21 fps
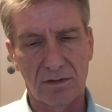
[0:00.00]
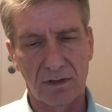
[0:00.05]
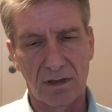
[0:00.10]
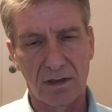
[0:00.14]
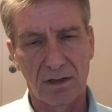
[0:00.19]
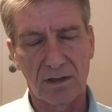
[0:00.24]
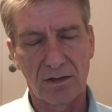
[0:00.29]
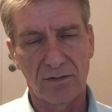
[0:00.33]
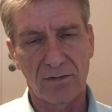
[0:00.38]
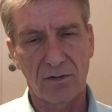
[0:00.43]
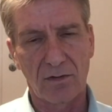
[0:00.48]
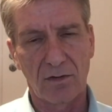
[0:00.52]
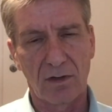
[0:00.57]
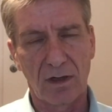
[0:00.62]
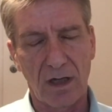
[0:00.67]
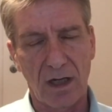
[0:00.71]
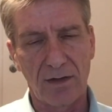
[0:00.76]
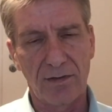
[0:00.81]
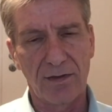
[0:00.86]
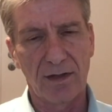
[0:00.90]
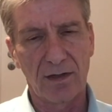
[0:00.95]
Yeah, so
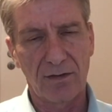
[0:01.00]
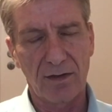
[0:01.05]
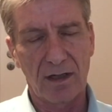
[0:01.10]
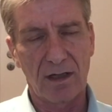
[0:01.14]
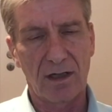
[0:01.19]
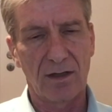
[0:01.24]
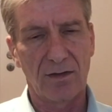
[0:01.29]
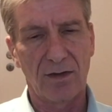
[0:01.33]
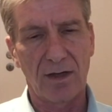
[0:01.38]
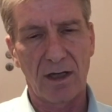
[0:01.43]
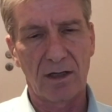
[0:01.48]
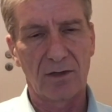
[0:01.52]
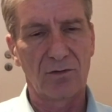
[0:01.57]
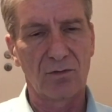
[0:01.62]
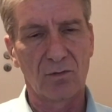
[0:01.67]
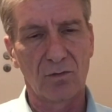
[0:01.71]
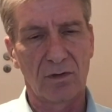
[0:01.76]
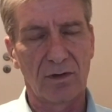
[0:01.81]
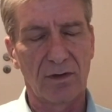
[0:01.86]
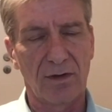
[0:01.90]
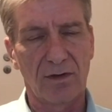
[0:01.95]
I think there are
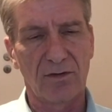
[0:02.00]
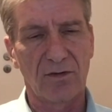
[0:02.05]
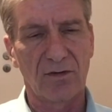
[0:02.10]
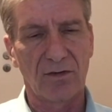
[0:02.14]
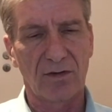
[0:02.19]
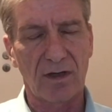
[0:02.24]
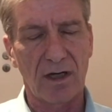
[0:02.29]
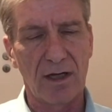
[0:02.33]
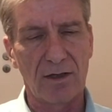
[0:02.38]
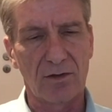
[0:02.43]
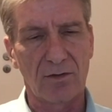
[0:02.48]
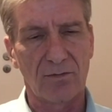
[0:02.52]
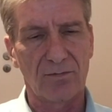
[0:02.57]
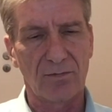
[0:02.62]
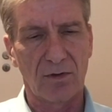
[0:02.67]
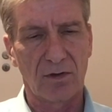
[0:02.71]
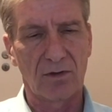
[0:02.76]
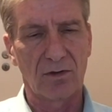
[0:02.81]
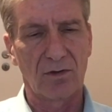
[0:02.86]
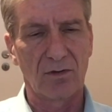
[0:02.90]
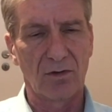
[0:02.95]
two. This is kind of
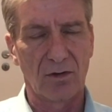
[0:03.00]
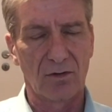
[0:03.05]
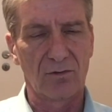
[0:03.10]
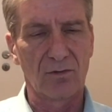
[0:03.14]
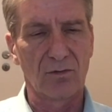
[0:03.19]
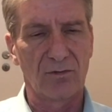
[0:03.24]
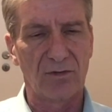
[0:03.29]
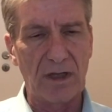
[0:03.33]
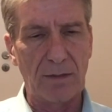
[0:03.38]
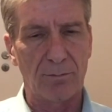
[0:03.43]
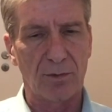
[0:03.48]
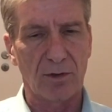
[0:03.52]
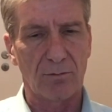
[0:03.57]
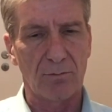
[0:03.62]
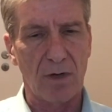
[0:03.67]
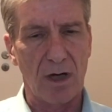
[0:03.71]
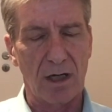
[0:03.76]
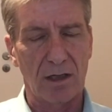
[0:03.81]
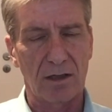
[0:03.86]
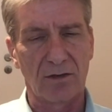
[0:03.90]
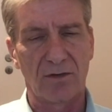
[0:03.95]
two separate
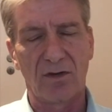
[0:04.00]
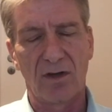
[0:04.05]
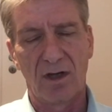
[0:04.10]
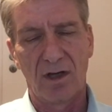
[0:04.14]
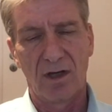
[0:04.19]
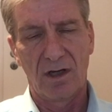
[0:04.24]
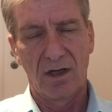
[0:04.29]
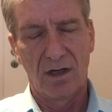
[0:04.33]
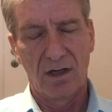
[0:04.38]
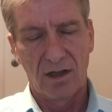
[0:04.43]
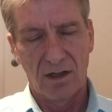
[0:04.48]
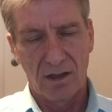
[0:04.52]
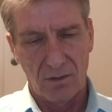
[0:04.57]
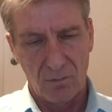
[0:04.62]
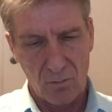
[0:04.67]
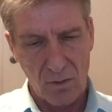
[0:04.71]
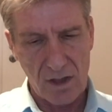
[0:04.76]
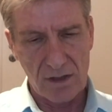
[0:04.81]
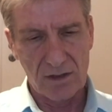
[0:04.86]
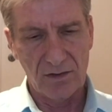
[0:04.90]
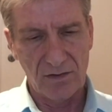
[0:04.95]
markets.
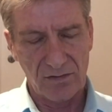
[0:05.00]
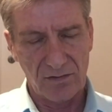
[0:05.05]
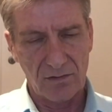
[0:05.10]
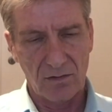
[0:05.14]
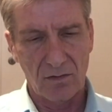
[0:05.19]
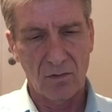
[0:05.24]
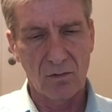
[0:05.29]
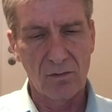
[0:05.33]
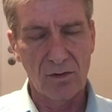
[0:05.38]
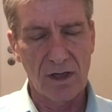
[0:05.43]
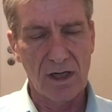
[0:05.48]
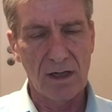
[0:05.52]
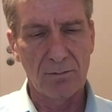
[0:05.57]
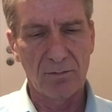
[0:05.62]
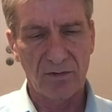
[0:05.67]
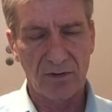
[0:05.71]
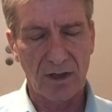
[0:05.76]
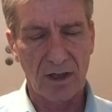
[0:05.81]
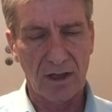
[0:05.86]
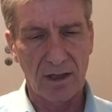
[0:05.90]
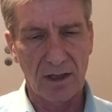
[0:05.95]
Once
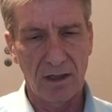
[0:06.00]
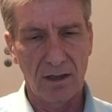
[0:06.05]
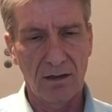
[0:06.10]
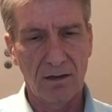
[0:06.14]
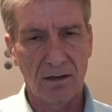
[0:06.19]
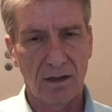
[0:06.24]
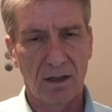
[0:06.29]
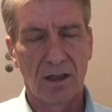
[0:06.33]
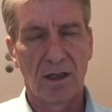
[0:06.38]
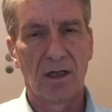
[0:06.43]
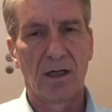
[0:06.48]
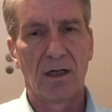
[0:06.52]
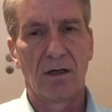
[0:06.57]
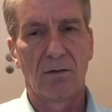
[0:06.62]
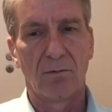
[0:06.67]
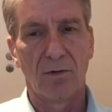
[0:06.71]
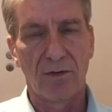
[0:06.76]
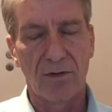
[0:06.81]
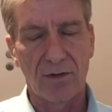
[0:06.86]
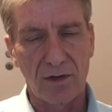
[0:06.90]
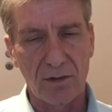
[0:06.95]
OEMs get in
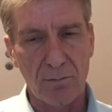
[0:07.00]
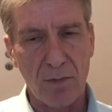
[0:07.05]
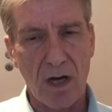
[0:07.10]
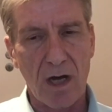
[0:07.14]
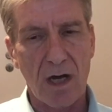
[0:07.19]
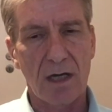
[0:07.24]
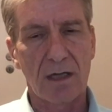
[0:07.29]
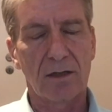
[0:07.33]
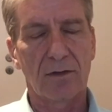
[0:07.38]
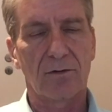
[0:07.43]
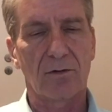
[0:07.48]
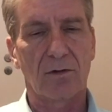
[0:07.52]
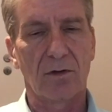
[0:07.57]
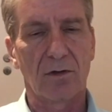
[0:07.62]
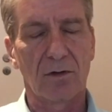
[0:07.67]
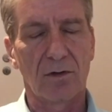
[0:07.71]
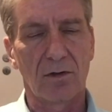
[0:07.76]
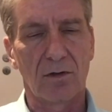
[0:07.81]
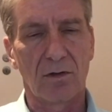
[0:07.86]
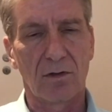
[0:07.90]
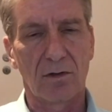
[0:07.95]
with the demand
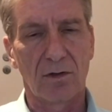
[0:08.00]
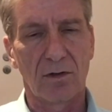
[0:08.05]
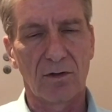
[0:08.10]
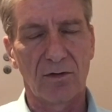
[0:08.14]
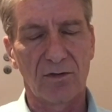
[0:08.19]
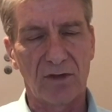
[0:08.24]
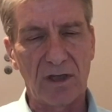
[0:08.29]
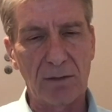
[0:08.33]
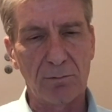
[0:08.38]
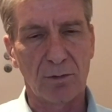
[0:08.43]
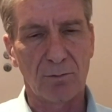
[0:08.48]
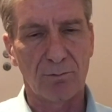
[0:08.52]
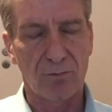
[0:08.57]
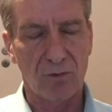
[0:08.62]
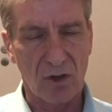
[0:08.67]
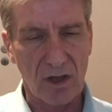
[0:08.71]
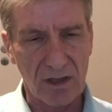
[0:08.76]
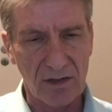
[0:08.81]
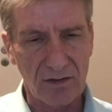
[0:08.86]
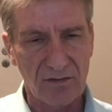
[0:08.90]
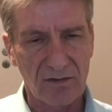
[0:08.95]
on a stable
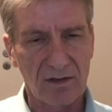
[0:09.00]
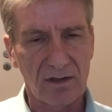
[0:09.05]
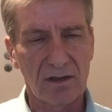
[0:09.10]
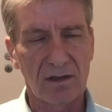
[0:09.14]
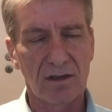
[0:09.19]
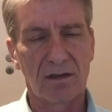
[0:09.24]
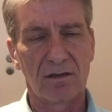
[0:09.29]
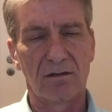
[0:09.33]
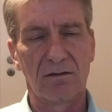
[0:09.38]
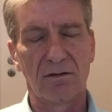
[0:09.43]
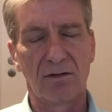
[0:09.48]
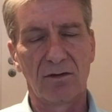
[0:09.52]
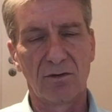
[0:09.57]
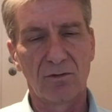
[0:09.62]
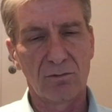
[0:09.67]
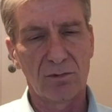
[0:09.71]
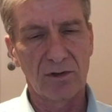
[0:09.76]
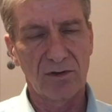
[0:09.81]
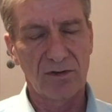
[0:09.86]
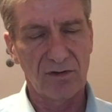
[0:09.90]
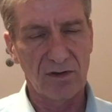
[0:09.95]
pricing, you
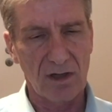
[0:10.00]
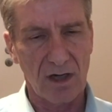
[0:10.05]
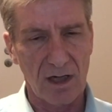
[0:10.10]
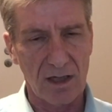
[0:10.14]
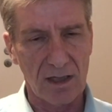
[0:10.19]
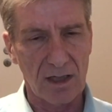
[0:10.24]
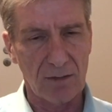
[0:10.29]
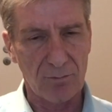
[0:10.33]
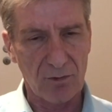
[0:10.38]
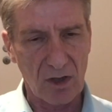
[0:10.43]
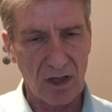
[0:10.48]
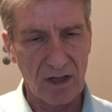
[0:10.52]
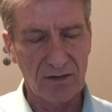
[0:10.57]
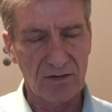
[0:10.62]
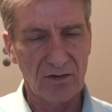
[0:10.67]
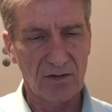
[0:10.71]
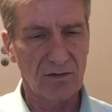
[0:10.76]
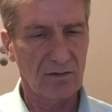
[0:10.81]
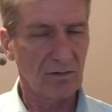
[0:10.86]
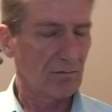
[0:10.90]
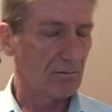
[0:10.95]
will see higher
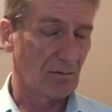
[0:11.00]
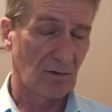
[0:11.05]
prices.